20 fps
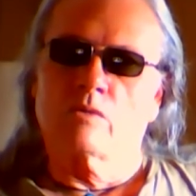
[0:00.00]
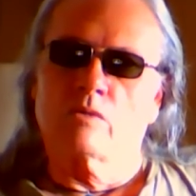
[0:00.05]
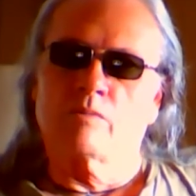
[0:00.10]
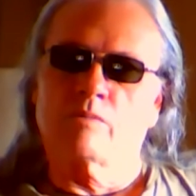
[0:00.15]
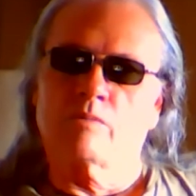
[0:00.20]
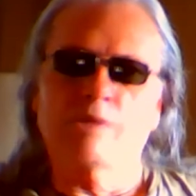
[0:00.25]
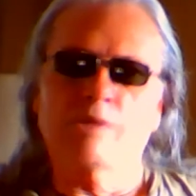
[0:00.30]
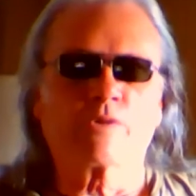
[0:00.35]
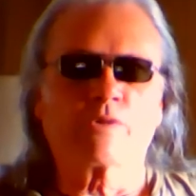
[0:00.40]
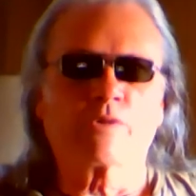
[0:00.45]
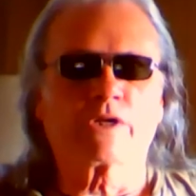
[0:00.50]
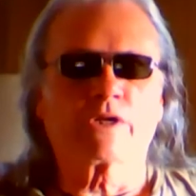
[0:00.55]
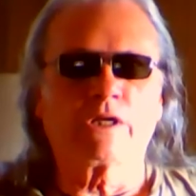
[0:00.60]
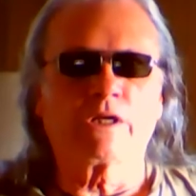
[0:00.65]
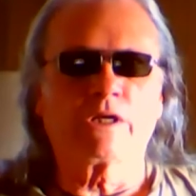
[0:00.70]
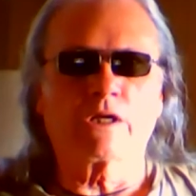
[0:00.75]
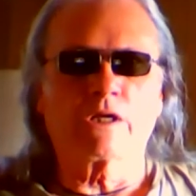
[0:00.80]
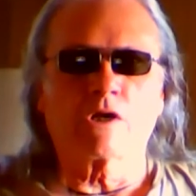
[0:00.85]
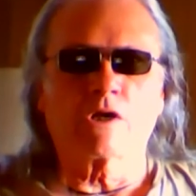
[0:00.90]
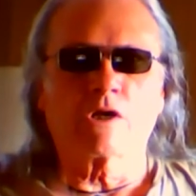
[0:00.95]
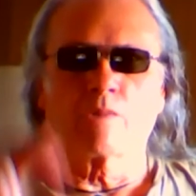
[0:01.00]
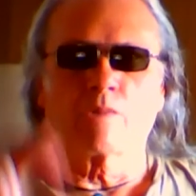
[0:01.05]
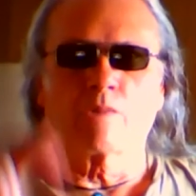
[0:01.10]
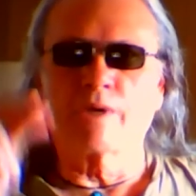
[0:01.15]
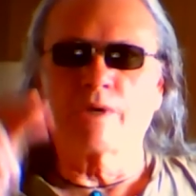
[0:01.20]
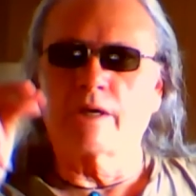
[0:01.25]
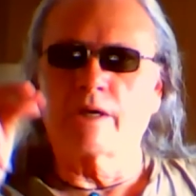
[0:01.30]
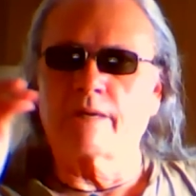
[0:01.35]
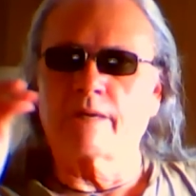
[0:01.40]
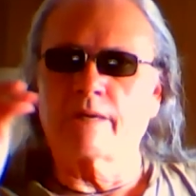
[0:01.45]
People can get
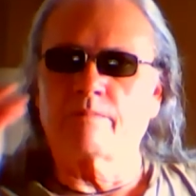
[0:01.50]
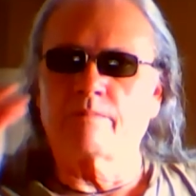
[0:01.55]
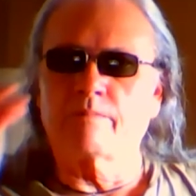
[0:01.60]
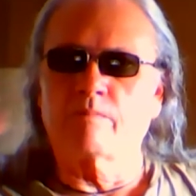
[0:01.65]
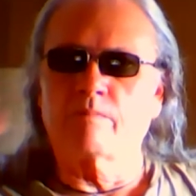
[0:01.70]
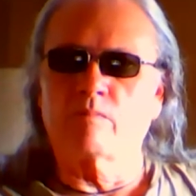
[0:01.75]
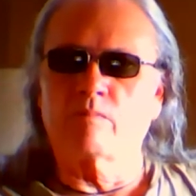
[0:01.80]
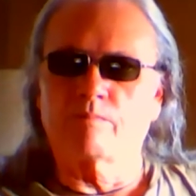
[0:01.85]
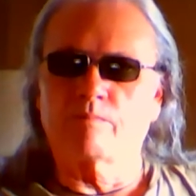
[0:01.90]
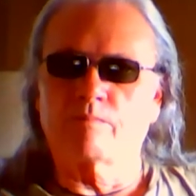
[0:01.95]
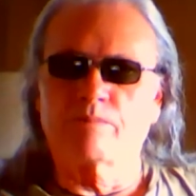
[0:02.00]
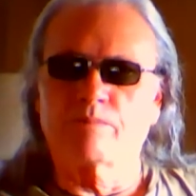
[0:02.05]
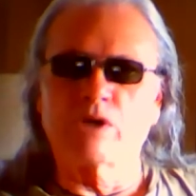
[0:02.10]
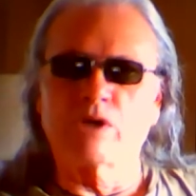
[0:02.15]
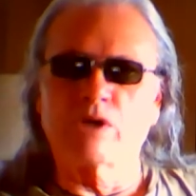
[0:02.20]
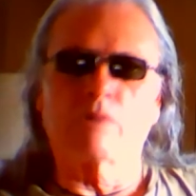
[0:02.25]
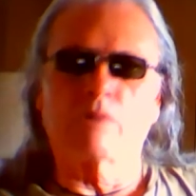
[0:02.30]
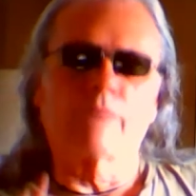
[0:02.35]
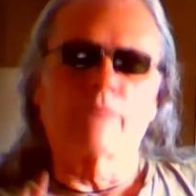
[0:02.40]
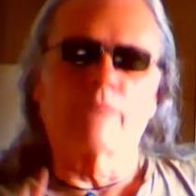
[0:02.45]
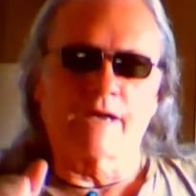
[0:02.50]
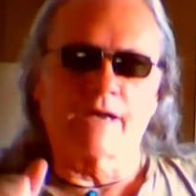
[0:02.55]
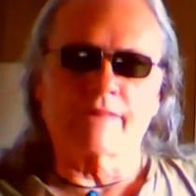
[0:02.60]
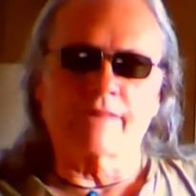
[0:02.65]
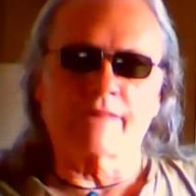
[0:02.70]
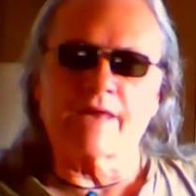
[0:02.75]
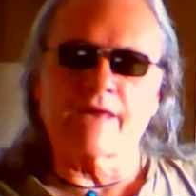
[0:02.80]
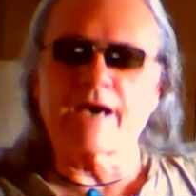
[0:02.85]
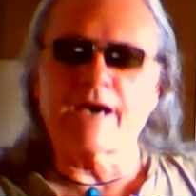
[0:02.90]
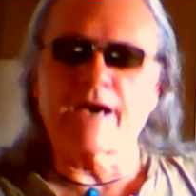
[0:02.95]
opened up, boom, like
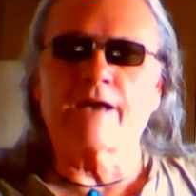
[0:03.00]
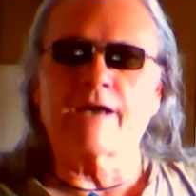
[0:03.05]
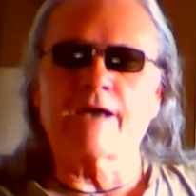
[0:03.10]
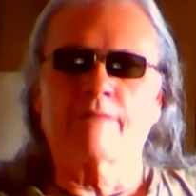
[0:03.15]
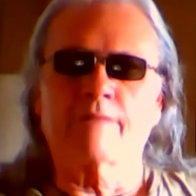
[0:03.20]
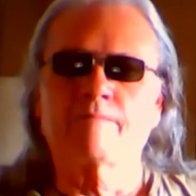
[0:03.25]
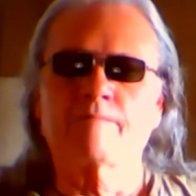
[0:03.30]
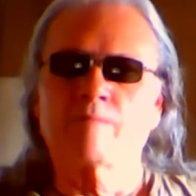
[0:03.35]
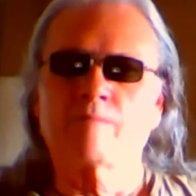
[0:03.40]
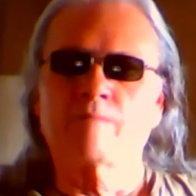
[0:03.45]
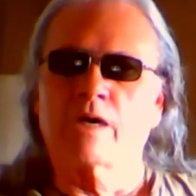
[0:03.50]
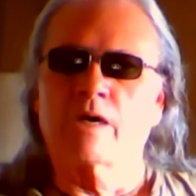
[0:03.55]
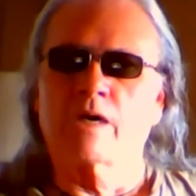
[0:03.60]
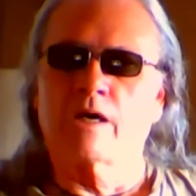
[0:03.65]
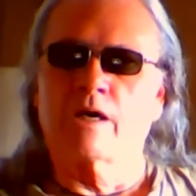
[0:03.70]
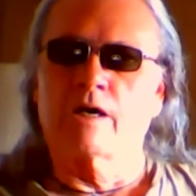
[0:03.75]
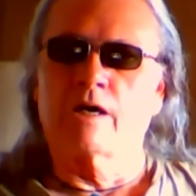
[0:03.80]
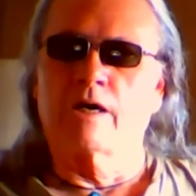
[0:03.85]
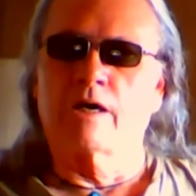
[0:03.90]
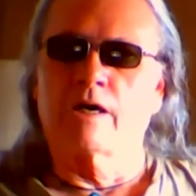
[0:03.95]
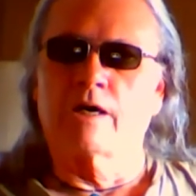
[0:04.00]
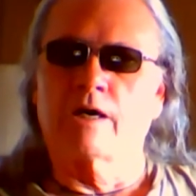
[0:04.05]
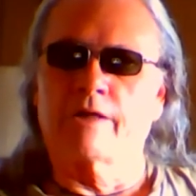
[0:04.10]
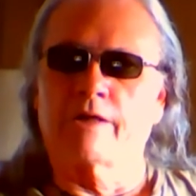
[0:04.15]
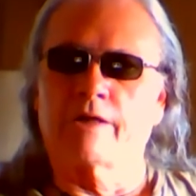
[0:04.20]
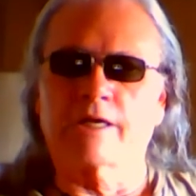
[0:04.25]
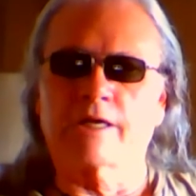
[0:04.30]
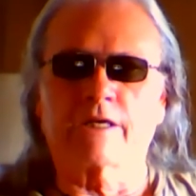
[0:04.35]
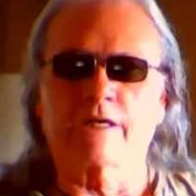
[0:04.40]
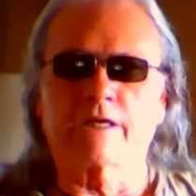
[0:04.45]
that.
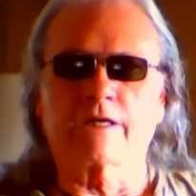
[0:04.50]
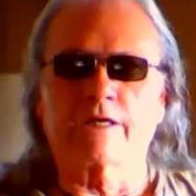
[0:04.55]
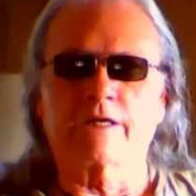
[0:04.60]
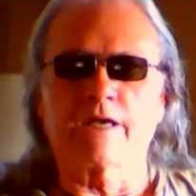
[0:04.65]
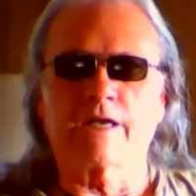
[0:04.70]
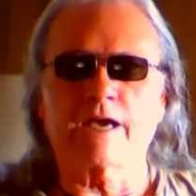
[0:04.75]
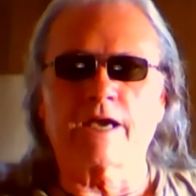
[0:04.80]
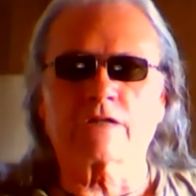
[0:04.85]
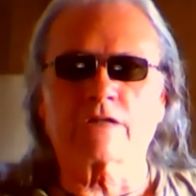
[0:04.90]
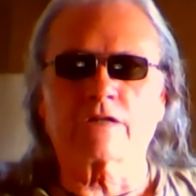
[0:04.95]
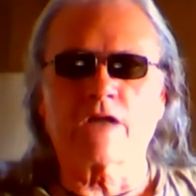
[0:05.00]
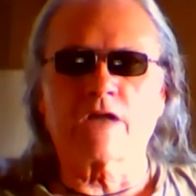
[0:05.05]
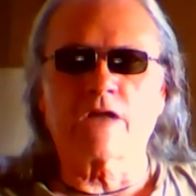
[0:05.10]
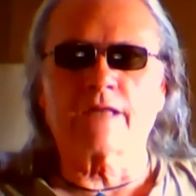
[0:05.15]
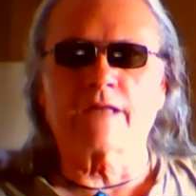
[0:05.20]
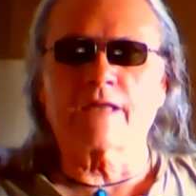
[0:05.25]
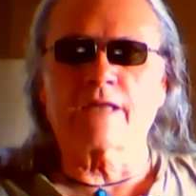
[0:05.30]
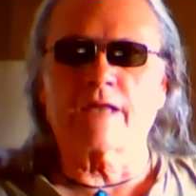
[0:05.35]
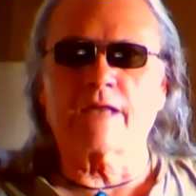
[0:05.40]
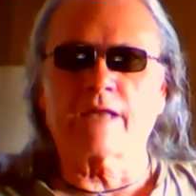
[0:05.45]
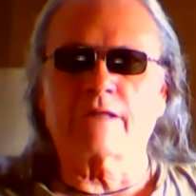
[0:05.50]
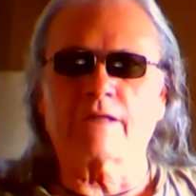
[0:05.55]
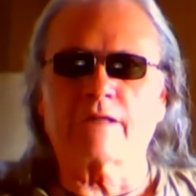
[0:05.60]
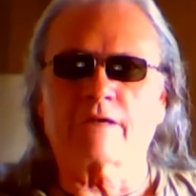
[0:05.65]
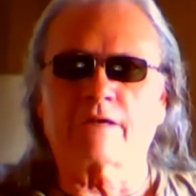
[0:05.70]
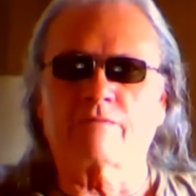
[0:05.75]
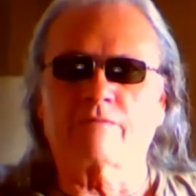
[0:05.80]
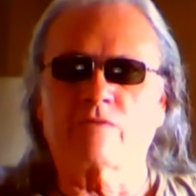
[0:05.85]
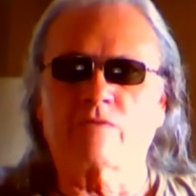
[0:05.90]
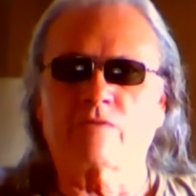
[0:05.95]
They can connect like that. They
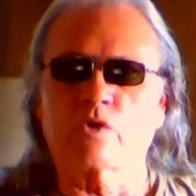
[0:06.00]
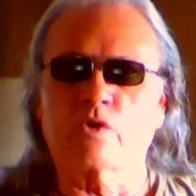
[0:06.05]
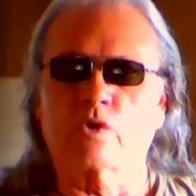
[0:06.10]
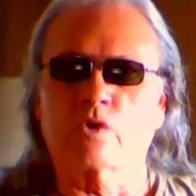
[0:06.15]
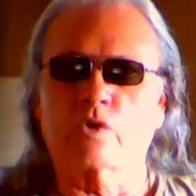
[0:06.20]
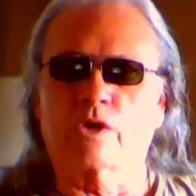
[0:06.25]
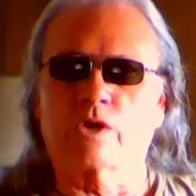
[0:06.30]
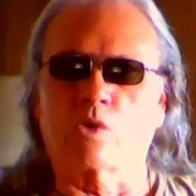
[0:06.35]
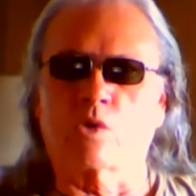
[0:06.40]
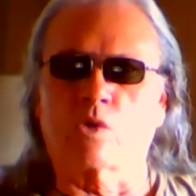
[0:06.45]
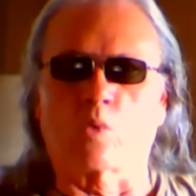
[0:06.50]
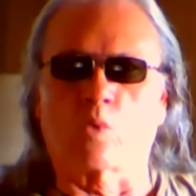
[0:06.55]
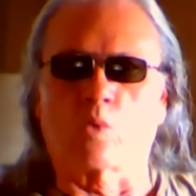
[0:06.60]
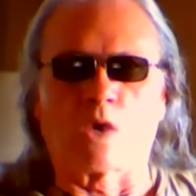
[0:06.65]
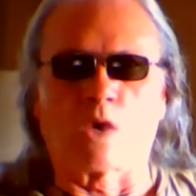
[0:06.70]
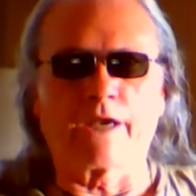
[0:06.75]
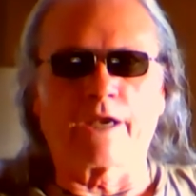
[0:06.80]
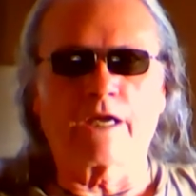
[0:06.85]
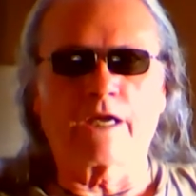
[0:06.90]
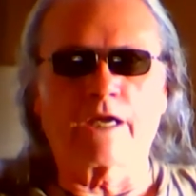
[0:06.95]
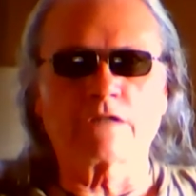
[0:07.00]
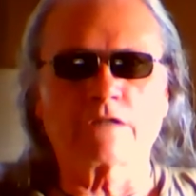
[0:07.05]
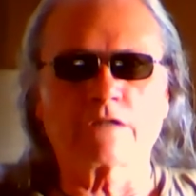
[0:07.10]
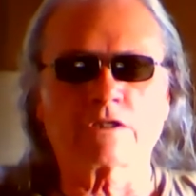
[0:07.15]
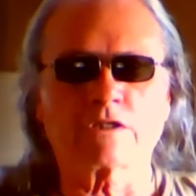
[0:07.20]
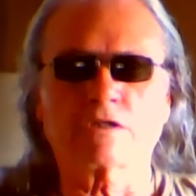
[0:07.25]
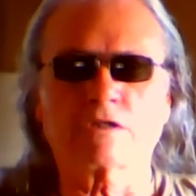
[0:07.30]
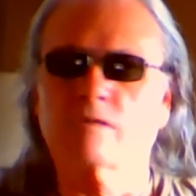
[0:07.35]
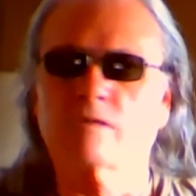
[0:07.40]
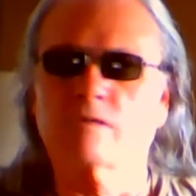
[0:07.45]
can feel
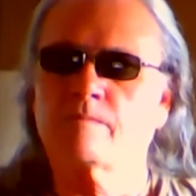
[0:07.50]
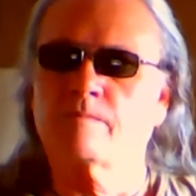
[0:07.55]
oneness.